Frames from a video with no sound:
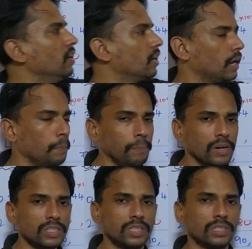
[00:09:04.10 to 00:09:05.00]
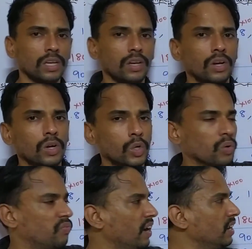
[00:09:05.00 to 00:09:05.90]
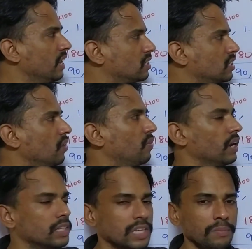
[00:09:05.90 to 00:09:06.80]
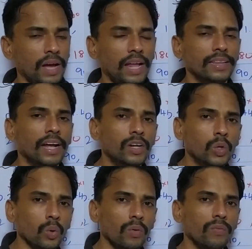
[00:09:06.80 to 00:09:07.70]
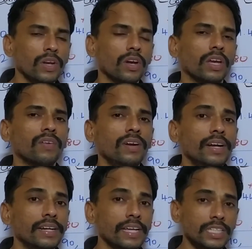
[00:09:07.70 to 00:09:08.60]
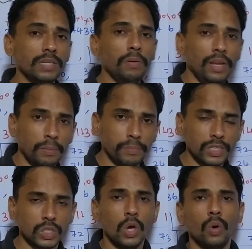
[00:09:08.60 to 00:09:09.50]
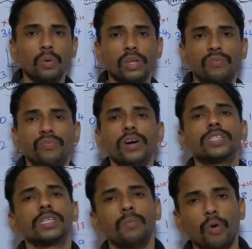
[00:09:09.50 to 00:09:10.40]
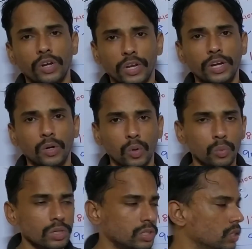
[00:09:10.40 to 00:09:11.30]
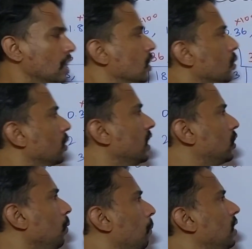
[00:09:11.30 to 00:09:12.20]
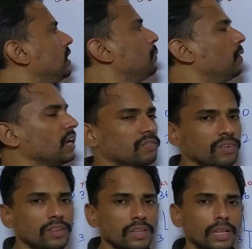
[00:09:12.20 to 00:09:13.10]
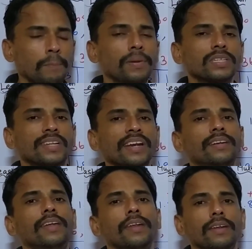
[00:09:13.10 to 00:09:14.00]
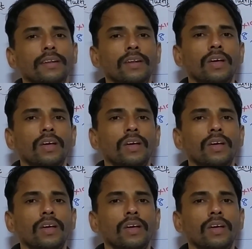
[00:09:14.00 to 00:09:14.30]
given numbers to find HCF and LCM and that too when you are given decimal numbers, the first step what you need to do is you need to multiply it with numbers like 10